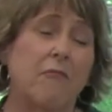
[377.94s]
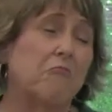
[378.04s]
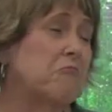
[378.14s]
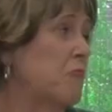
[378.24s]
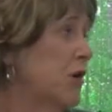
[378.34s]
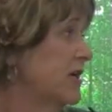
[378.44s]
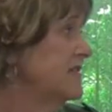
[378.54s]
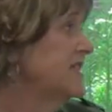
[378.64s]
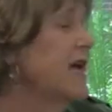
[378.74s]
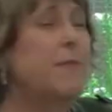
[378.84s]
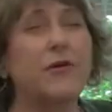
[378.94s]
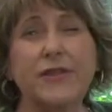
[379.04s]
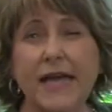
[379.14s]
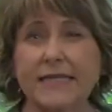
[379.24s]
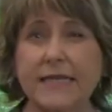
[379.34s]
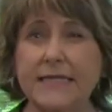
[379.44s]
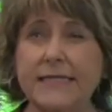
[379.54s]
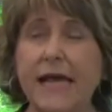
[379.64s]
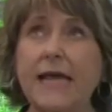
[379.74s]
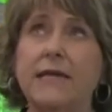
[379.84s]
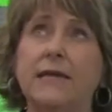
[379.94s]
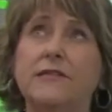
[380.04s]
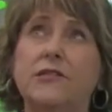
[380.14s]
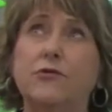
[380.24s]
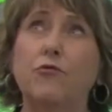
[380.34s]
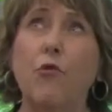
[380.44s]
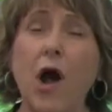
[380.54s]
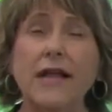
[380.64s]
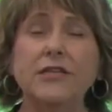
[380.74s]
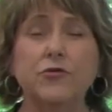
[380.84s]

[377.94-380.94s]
What I'll say about that today is you want